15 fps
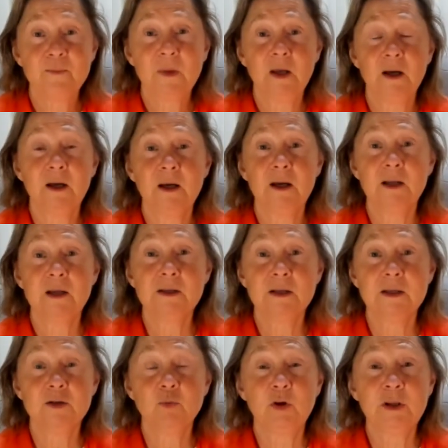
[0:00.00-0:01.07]
uh, it's
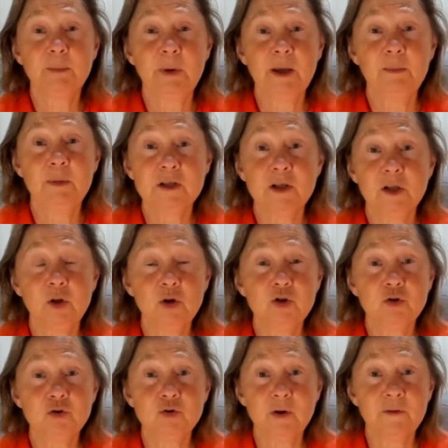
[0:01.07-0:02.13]
it's when a baby is
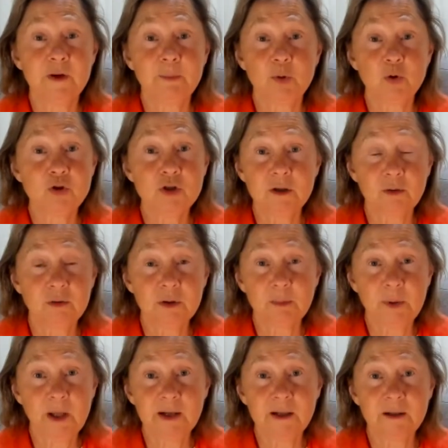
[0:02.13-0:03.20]
allergic to every protein on the
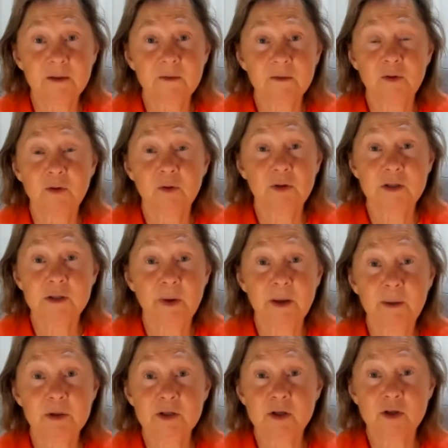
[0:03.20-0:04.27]
planet. You know, this
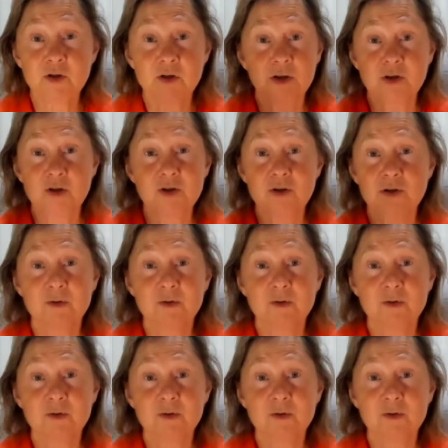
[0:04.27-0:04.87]
baby is literally just